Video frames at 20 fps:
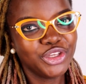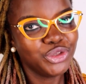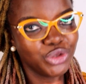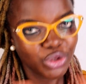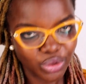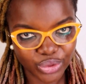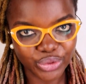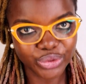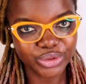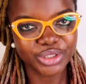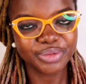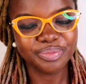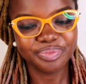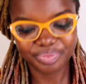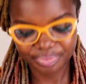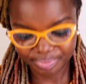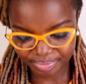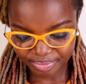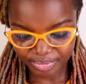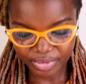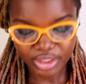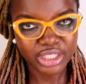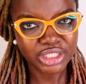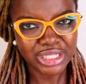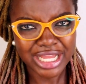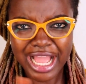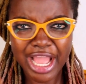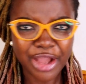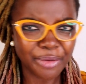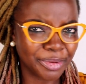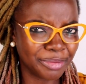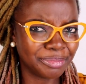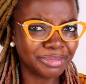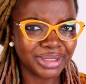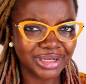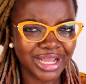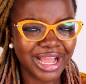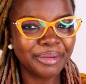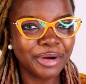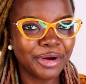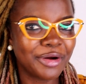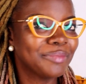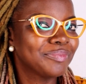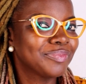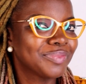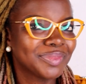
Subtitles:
you're good. I hope